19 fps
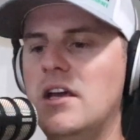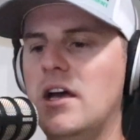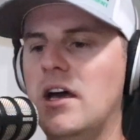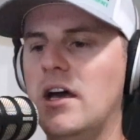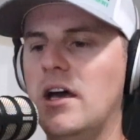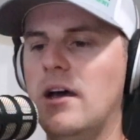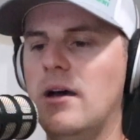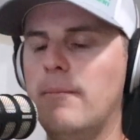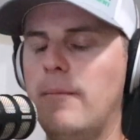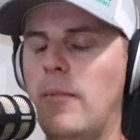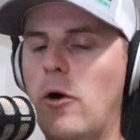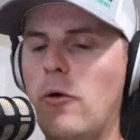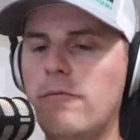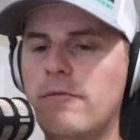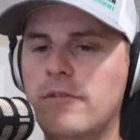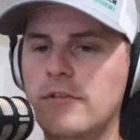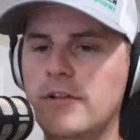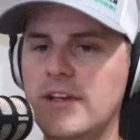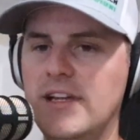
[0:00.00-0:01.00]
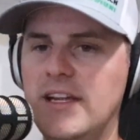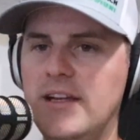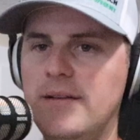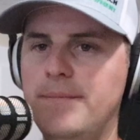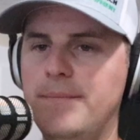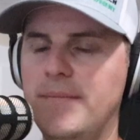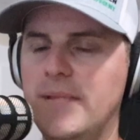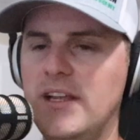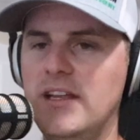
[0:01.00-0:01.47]
hopefully
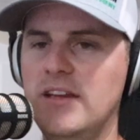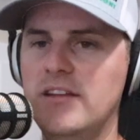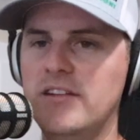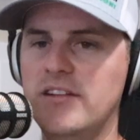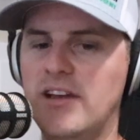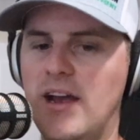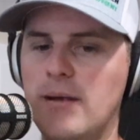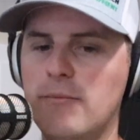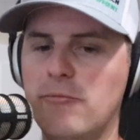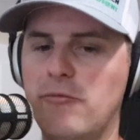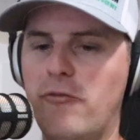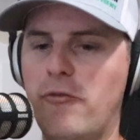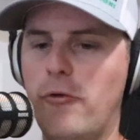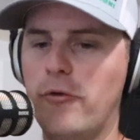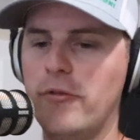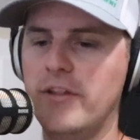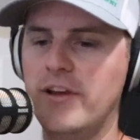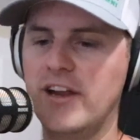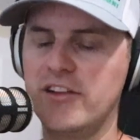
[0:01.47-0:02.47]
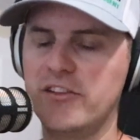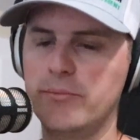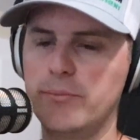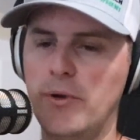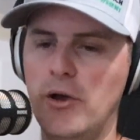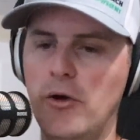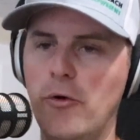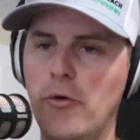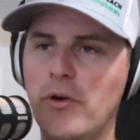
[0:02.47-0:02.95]
in time for the next
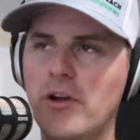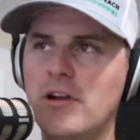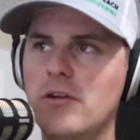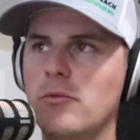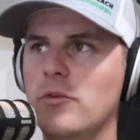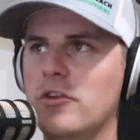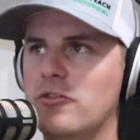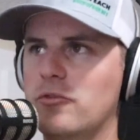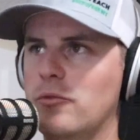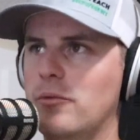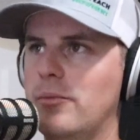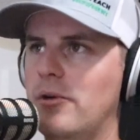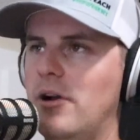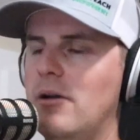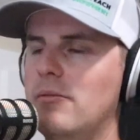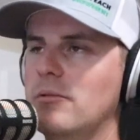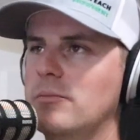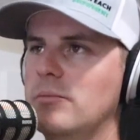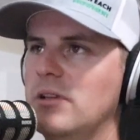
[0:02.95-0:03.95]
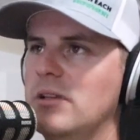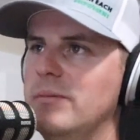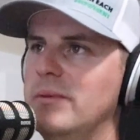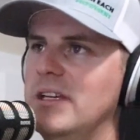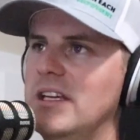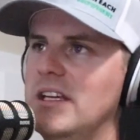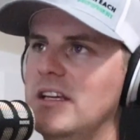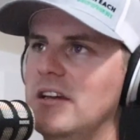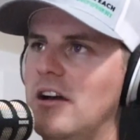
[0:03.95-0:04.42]
mow, which will probably
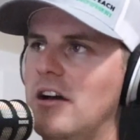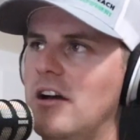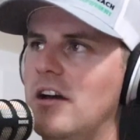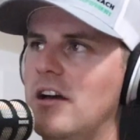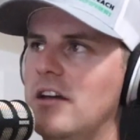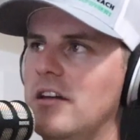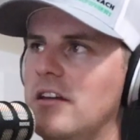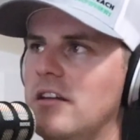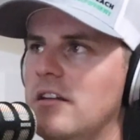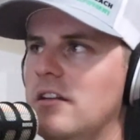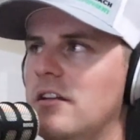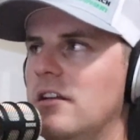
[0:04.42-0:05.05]
be on